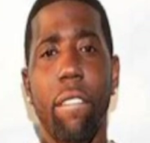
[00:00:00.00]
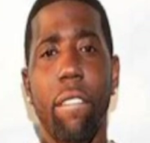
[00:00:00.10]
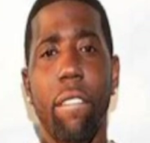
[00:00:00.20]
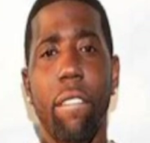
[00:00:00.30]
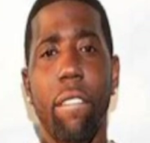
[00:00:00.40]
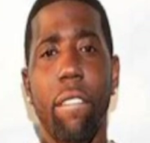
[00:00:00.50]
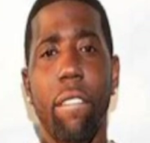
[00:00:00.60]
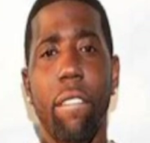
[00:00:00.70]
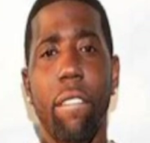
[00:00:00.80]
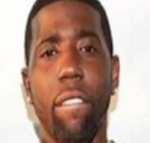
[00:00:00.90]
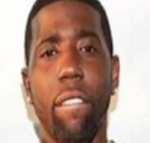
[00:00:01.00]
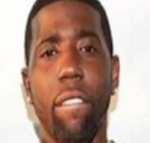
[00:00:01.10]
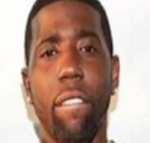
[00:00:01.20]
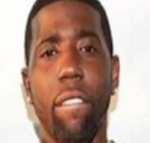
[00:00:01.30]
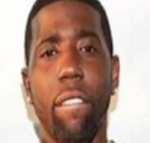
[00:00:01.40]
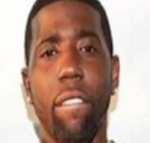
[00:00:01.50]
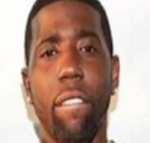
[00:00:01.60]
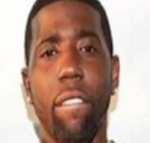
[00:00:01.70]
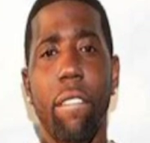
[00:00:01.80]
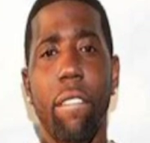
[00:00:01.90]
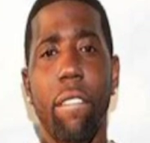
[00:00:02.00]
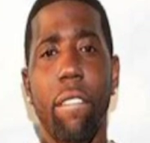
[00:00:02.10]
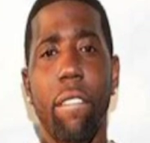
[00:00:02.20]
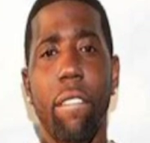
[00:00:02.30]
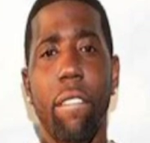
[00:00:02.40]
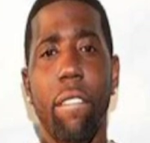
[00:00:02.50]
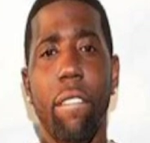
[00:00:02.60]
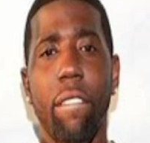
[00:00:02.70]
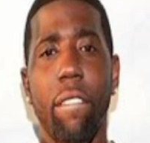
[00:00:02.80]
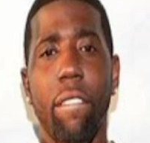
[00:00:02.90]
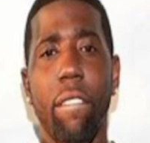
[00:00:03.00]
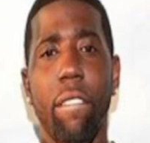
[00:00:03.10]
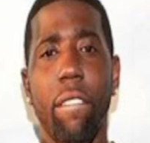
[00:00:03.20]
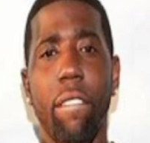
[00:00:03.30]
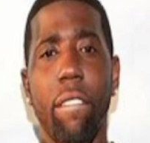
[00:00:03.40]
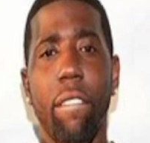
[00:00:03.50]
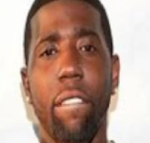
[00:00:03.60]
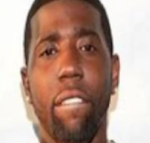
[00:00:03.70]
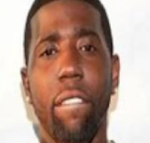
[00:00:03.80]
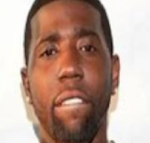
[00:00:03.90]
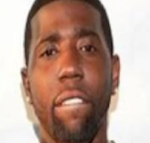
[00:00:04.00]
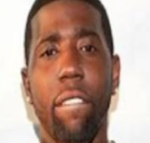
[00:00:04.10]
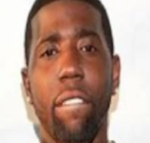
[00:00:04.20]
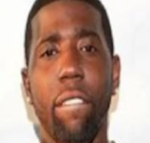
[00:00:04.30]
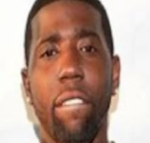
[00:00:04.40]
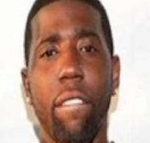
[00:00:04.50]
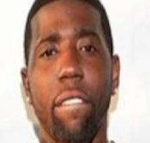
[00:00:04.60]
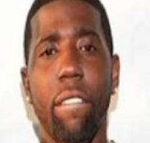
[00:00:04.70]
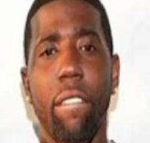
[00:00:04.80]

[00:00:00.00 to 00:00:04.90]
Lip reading: (no one is talking)